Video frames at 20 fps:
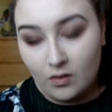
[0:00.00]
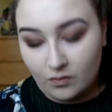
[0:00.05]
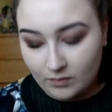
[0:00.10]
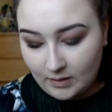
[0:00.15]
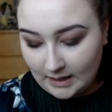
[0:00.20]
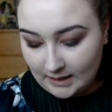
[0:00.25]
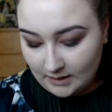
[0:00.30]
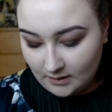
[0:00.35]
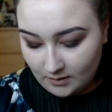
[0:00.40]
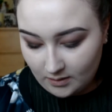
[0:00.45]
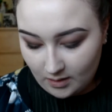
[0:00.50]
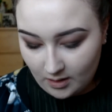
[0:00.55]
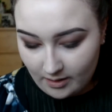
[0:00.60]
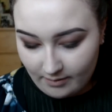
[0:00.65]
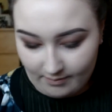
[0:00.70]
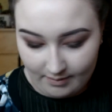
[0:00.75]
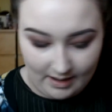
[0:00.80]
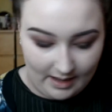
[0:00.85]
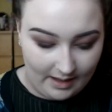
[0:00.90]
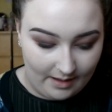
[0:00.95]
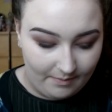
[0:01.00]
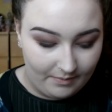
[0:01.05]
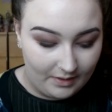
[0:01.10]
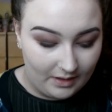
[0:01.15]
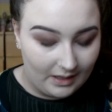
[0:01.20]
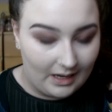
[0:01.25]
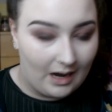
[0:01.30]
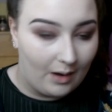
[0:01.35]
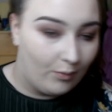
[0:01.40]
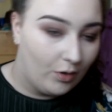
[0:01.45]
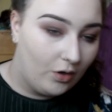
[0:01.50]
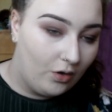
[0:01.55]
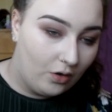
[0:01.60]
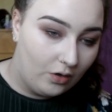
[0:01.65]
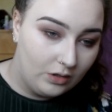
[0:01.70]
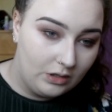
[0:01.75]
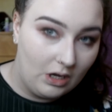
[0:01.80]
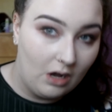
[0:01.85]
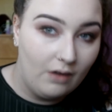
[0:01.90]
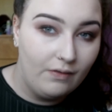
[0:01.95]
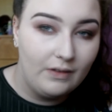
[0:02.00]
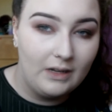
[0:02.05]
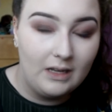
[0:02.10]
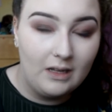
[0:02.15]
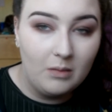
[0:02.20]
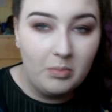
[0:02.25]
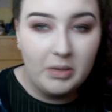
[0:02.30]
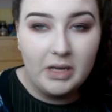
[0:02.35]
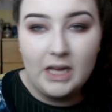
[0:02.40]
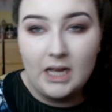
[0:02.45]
Right, so the camera cut off a little bit,